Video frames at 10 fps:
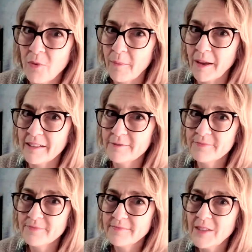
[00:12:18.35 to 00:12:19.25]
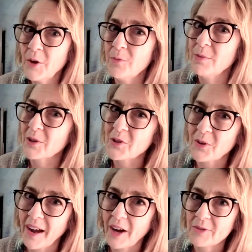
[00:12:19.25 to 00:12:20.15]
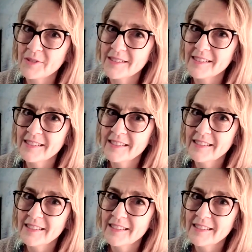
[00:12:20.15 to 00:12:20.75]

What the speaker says: woman who builds her house.